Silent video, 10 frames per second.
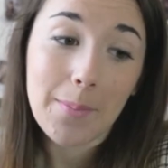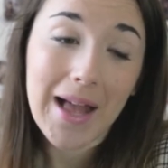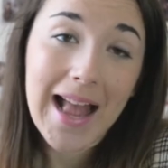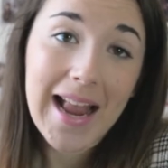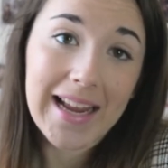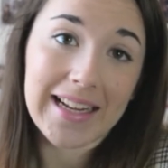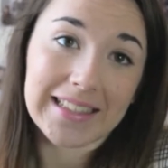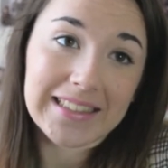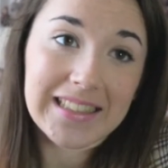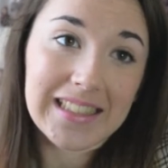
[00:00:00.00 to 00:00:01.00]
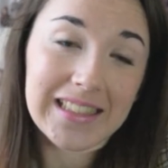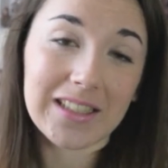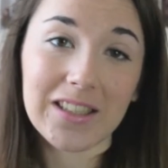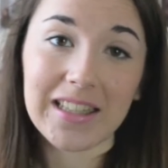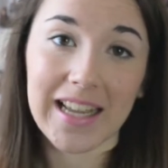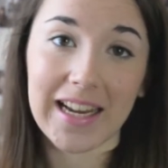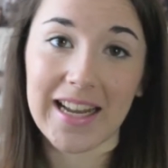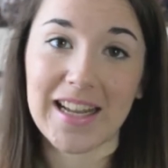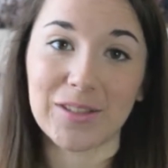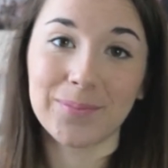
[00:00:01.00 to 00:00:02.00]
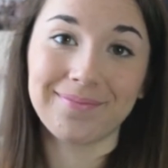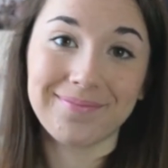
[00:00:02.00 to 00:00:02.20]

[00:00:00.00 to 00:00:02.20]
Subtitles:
But hey, this is a good thing now.